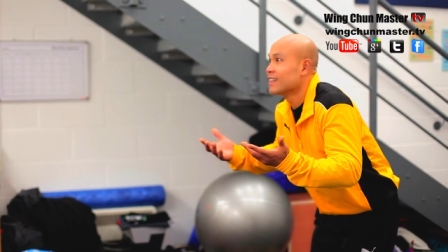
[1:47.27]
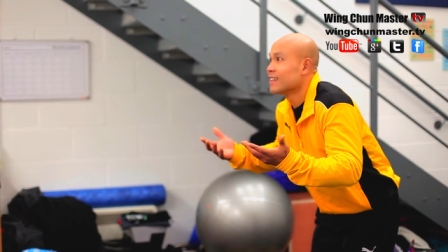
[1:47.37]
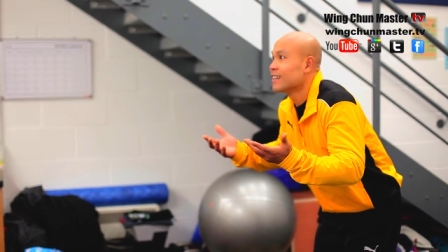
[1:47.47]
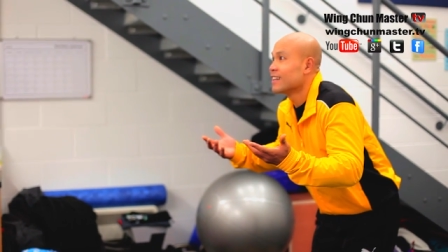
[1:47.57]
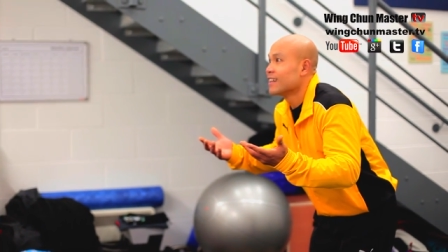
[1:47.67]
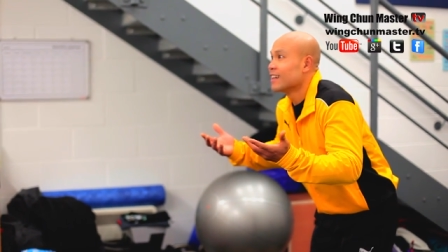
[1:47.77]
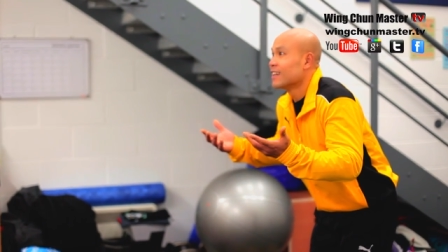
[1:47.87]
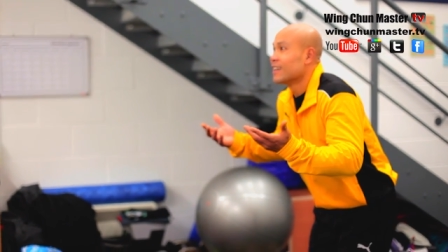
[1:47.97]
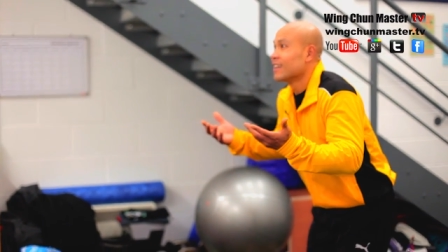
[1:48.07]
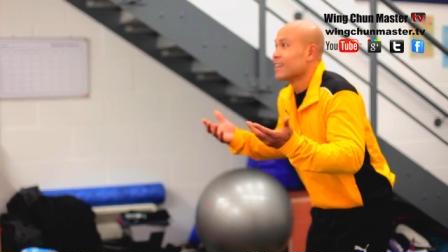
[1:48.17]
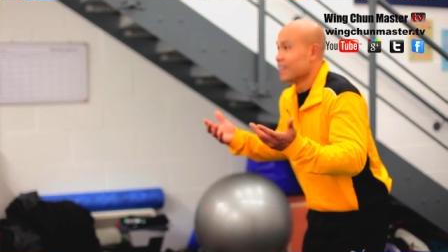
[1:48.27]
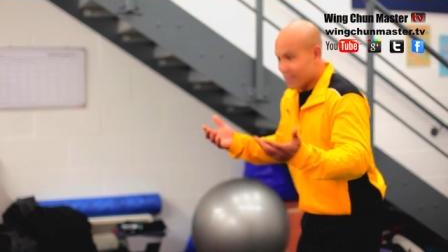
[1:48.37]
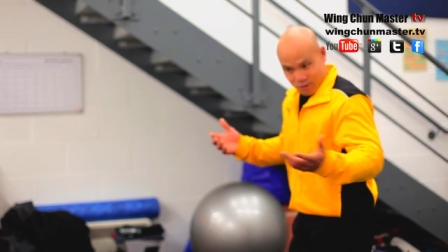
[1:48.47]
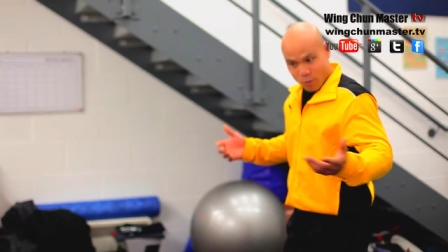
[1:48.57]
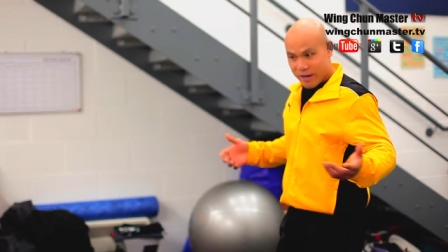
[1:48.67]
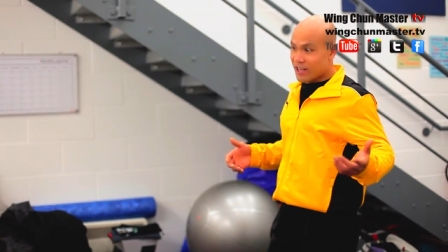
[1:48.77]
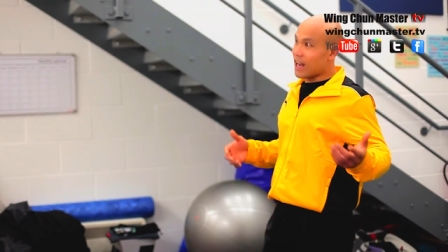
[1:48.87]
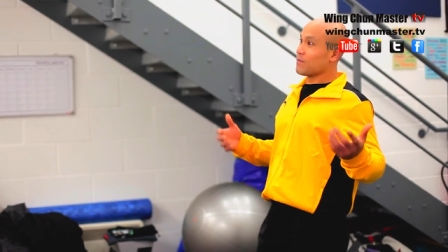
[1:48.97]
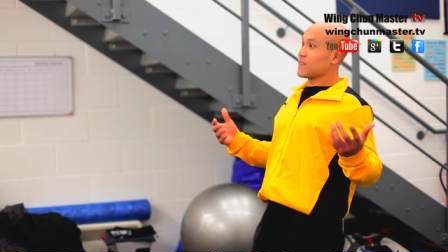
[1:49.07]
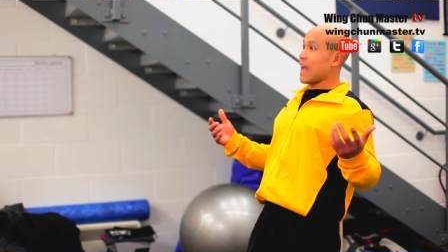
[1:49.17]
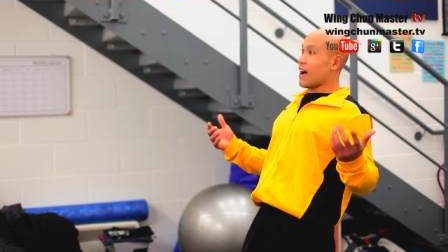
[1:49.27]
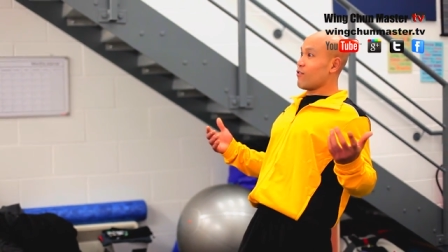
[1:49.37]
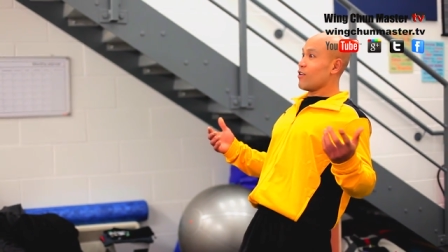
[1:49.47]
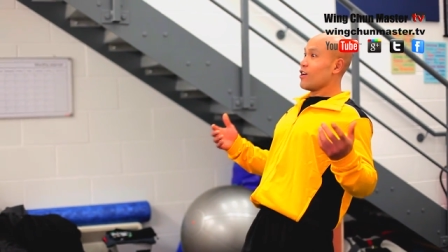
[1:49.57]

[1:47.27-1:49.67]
Yeah, run the fuck away. When you have doubt,